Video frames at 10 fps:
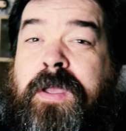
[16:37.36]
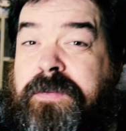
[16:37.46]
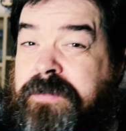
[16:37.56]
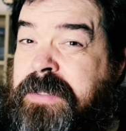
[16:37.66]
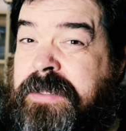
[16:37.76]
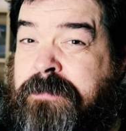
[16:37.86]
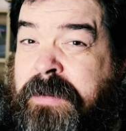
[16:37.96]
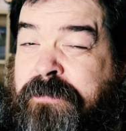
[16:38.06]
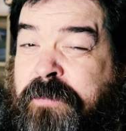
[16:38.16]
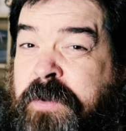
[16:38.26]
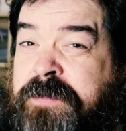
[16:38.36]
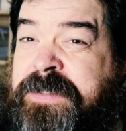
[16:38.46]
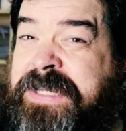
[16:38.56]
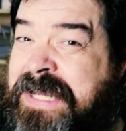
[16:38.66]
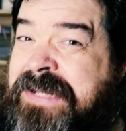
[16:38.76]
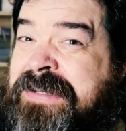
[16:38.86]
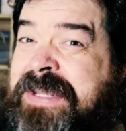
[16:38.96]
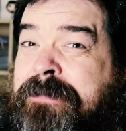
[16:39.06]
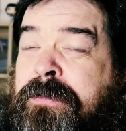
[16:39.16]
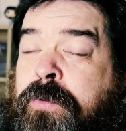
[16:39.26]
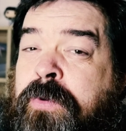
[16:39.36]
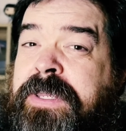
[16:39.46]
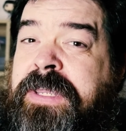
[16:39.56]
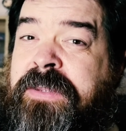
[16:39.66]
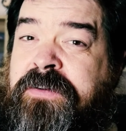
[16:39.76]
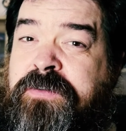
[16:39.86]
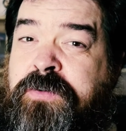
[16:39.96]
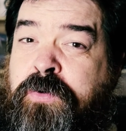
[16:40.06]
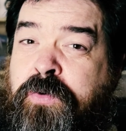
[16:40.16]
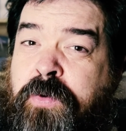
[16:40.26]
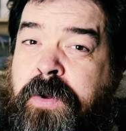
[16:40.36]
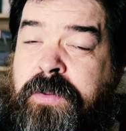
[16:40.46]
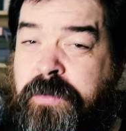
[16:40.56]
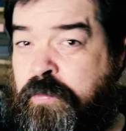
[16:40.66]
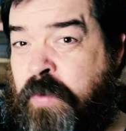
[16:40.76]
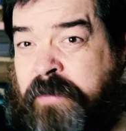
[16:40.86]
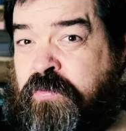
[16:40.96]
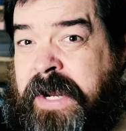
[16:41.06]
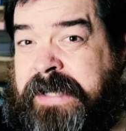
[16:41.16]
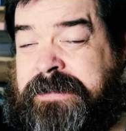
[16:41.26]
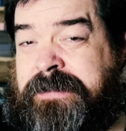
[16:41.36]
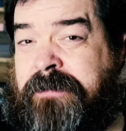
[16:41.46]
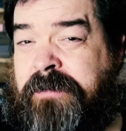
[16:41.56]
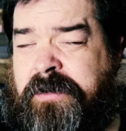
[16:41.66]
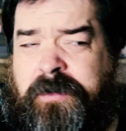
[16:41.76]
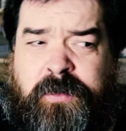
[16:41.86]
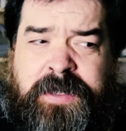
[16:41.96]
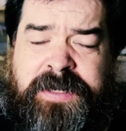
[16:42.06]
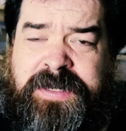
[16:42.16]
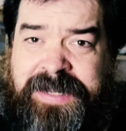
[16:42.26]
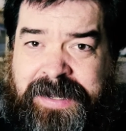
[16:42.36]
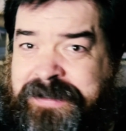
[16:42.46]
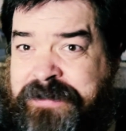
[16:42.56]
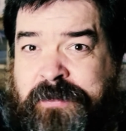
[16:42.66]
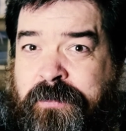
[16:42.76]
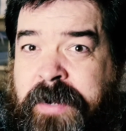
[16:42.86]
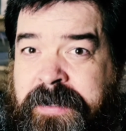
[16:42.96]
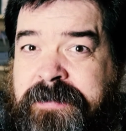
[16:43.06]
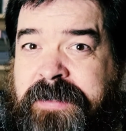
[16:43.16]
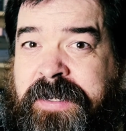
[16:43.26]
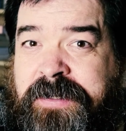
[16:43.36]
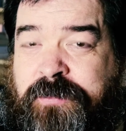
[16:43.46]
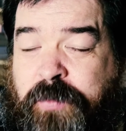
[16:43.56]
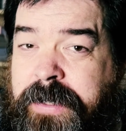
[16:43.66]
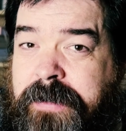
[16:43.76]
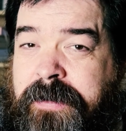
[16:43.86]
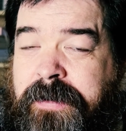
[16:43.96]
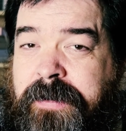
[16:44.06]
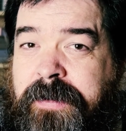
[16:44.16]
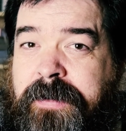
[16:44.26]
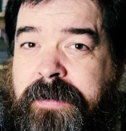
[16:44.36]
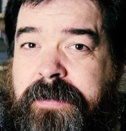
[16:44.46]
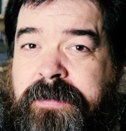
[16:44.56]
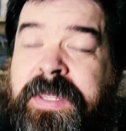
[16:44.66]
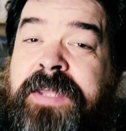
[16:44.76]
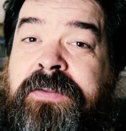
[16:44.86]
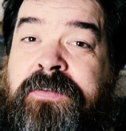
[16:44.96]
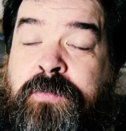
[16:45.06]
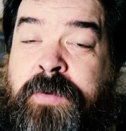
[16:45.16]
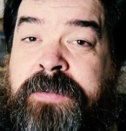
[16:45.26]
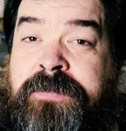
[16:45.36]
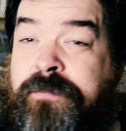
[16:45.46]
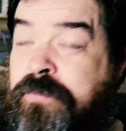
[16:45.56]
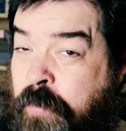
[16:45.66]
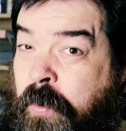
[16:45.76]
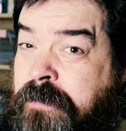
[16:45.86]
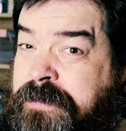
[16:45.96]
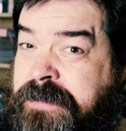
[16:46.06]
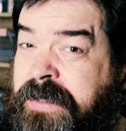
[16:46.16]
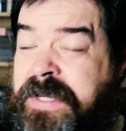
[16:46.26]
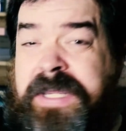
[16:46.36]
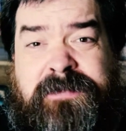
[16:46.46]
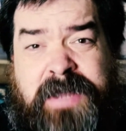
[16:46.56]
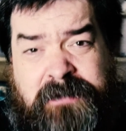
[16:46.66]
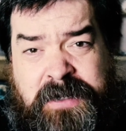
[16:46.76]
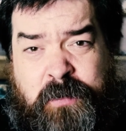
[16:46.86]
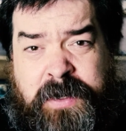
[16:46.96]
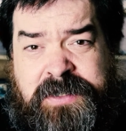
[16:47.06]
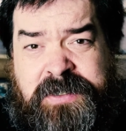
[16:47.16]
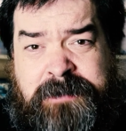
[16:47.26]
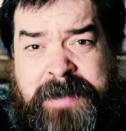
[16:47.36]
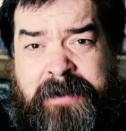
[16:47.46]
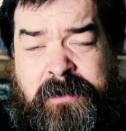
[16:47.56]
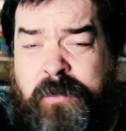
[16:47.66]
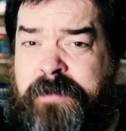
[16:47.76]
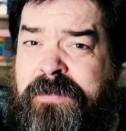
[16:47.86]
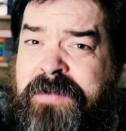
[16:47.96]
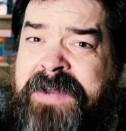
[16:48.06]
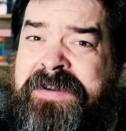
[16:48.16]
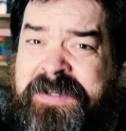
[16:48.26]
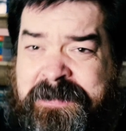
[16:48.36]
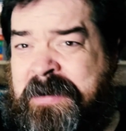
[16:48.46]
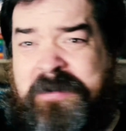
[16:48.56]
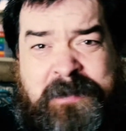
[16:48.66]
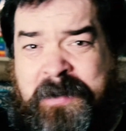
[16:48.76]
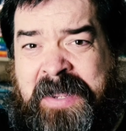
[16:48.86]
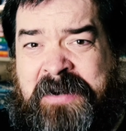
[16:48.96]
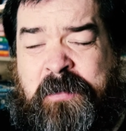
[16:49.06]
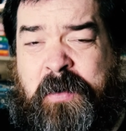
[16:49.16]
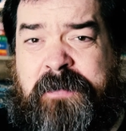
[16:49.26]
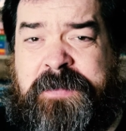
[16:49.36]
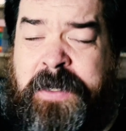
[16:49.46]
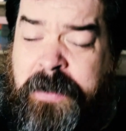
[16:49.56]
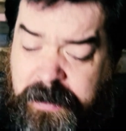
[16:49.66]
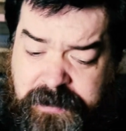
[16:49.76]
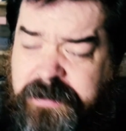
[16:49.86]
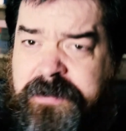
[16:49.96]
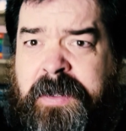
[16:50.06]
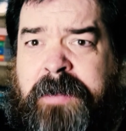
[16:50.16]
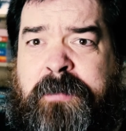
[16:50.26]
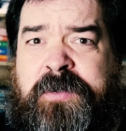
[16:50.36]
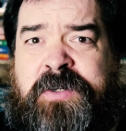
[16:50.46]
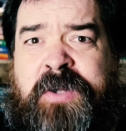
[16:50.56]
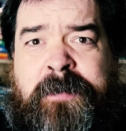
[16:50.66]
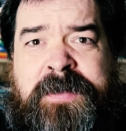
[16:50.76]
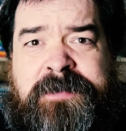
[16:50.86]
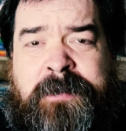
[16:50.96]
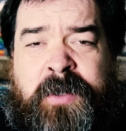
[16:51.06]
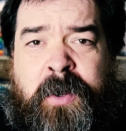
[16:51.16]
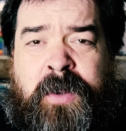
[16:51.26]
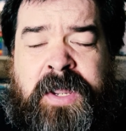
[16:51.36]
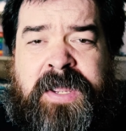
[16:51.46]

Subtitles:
So there's my first in-depth look into one race. And I'm going to look at a different race each week. That is the race of dwarves. If you have any questions about it, or if you've had any experience playing dwarves, just put your comments below.